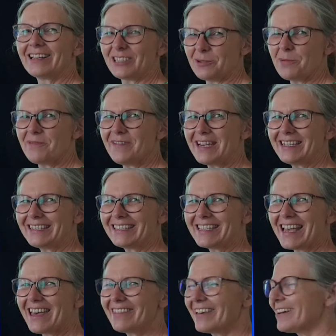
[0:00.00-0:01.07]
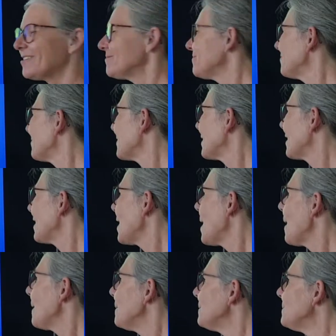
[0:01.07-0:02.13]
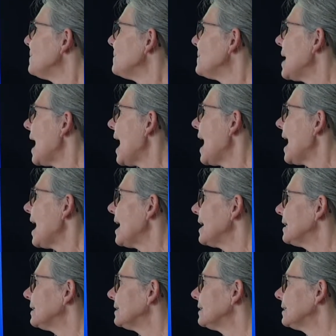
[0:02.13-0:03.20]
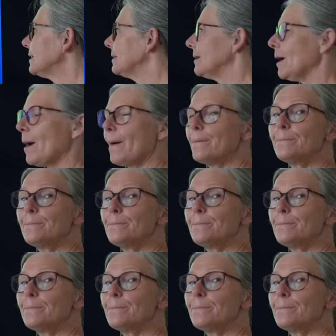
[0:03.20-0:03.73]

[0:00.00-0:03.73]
Should we read it together? M-a-m.